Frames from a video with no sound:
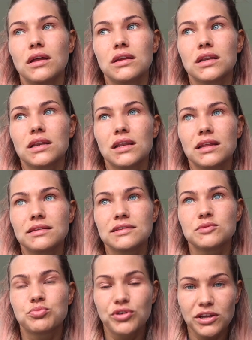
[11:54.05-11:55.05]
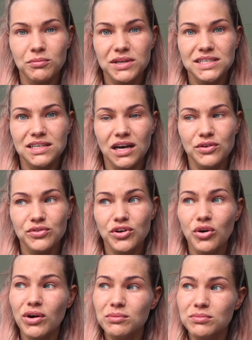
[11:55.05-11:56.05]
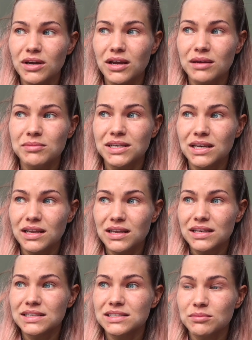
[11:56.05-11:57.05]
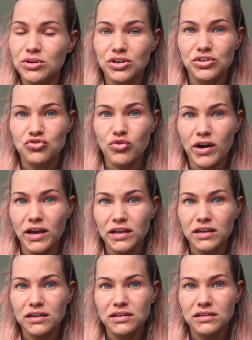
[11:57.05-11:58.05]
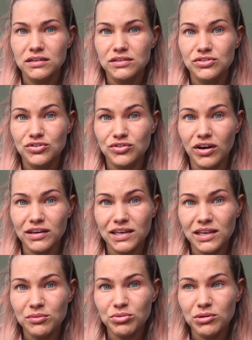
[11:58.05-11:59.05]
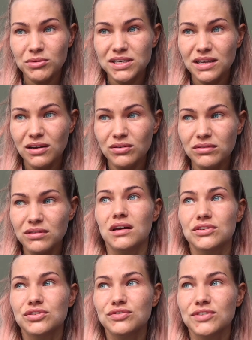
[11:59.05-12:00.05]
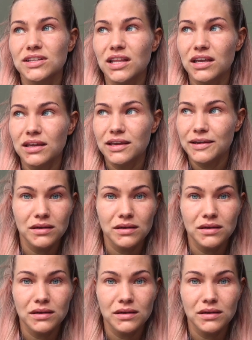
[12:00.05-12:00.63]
not gonna let this bring me down though. I mean, at least I'm gonna try to not let it bring me down. I just feel like